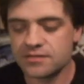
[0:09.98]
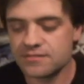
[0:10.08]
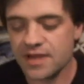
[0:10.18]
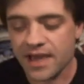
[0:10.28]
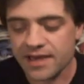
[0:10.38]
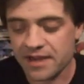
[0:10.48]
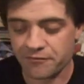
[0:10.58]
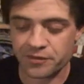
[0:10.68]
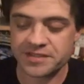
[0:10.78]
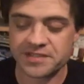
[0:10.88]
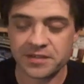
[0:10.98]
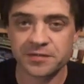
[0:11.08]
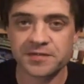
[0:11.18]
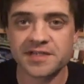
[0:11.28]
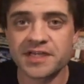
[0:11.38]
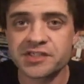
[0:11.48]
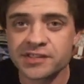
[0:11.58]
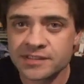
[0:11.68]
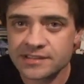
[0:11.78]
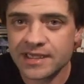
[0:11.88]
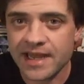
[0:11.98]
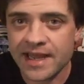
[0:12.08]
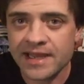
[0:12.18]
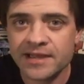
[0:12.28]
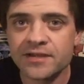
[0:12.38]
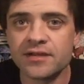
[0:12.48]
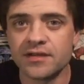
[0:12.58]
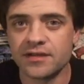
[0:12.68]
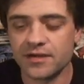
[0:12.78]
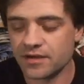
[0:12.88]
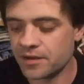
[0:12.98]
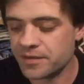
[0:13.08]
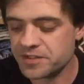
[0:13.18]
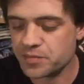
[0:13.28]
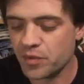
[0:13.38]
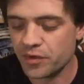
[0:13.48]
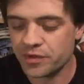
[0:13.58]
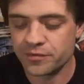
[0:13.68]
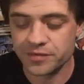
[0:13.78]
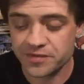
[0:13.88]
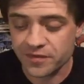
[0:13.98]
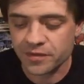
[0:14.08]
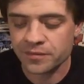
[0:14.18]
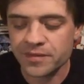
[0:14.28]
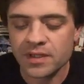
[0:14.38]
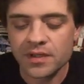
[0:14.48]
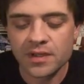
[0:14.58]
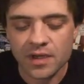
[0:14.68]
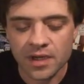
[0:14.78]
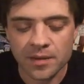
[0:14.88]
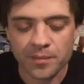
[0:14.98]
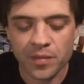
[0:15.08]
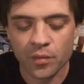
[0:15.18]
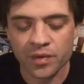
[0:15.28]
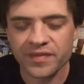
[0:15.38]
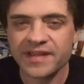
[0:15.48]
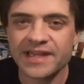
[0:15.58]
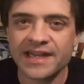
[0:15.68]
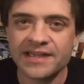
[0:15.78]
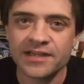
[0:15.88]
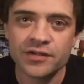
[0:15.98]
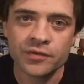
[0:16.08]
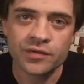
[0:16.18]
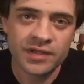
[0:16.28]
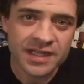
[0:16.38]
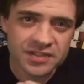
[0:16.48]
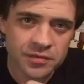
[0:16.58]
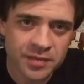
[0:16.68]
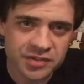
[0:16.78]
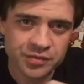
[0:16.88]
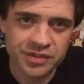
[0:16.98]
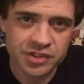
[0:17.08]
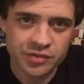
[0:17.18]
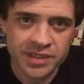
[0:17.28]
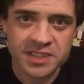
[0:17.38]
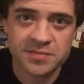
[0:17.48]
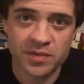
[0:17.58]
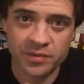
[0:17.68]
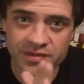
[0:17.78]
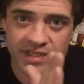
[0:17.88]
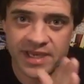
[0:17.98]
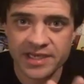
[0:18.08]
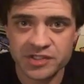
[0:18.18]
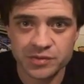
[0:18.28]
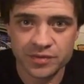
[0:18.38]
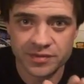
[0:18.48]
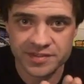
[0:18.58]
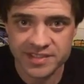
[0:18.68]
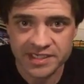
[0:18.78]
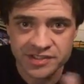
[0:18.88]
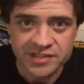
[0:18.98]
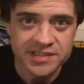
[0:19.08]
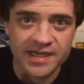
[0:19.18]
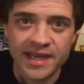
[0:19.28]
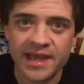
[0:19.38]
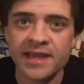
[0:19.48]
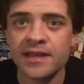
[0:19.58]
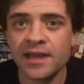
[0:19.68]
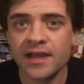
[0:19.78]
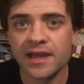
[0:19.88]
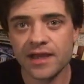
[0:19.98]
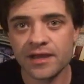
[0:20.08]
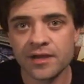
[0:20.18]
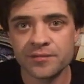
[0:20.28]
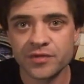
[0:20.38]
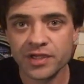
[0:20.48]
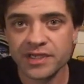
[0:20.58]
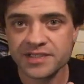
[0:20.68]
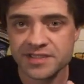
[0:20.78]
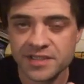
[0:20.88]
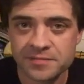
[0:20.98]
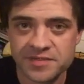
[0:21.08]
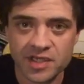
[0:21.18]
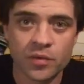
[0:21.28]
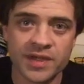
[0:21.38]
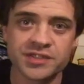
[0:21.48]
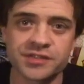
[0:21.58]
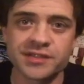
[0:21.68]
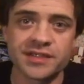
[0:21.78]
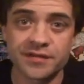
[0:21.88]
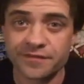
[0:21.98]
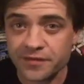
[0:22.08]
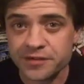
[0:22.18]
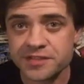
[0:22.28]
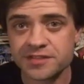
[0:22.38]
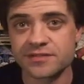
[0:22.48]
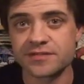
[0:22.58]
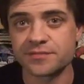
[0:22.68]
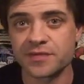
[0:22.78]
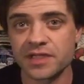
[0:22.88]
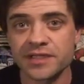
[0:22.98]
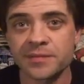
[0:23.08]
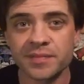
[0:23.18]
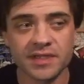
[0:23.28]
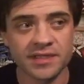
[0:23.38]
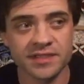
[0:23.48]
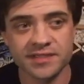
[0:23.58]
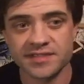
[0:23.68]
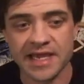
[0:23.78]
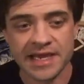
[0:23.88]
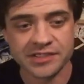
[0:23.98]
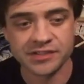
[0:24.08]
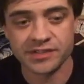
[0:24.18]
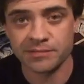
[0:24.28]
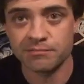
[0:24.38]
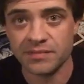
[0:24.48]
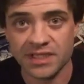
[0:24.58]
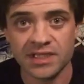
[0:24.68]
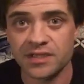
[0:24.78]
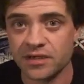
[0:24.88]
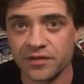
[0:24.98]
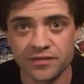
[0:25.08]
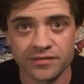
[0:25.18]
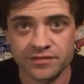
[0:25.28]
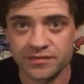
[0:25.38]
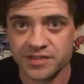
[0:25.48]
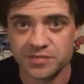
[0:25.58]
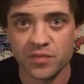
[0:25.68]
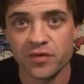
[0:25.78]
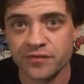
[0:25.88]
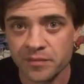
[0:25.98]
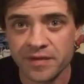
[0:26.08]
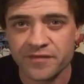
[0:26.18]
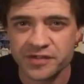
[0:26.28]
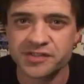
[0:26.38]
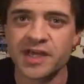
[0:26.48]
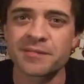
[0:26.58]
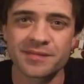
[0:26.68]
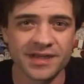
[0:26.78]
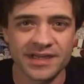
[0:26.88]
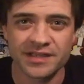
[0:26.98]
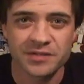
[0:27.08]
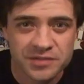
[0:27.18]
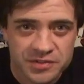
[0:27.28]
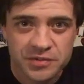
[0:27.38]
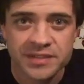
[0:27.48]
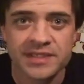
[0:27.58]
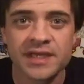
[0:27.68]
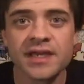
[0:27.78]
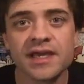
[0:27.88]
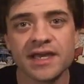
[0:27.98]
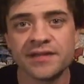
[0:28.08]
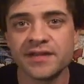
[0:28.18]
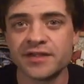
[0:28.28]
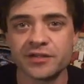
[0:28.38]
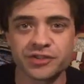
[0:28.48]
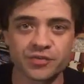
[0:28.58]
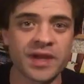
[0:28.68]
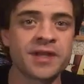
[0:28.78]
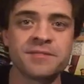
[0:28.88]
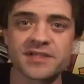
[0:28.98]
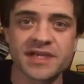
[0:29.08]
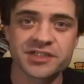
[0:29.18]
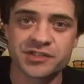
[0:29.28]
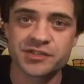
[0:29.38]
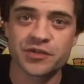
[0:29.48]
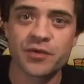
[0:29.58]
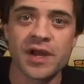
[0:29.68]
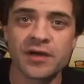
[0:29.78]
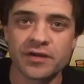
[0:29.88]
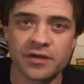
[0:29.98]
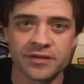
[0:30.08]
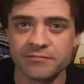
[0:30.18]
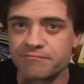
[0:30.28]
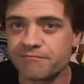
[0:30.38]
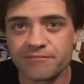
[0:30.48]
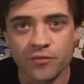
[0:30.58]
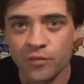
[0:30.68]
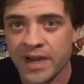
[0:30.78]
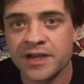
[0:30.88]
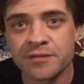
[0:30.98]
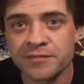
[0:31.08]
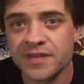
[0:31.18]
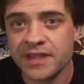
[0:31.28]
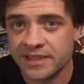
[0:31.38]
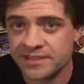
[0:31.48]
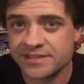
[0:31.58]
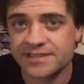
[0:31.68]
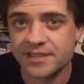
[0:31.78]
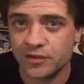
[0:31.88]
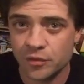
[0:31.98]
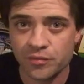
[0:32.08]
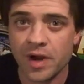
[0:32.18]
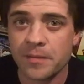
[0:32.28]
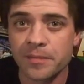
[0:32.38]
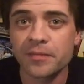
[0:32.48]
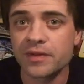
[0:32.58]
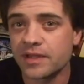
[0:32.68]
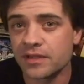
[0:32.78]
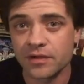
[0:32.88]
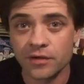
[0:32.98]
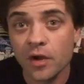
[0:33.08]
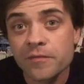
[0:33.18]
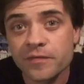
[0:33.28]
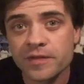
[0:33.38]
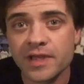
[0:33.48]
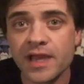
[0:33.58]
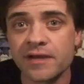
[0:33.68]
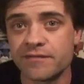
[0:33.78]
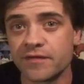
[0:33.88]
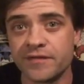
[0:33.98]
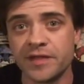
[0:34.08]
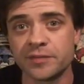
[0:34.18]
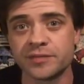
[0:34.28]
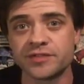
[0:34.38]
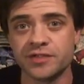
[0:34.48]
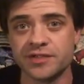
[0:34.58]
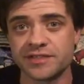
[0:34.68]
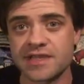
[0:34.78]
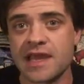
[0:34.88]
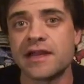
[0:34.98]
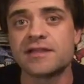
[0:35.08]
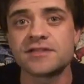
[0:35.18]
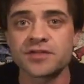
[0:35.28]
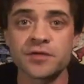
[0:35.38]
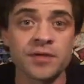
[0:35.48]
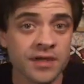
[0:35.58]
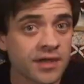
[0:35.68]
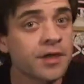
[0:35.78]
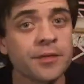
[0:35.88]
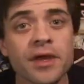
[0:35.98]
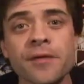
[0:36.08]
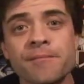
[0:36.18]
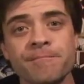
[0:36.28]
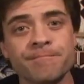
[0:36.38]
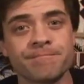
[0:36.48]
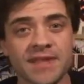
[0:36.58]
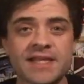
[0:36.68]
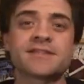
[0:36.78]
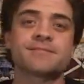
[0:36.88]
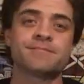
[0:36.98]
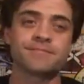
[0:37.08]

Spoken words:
Not every single session that I had on this board was filmed, but one thing that I did do, not so much with the tricks, but with the actual sessions that I had, you're going to see them sequentially. The first clip is actually me on this board for my first time getting used to it, and then there's random sessions throughout on random things that you probably or hopefully have available to you to skate. So here we go. Thanks.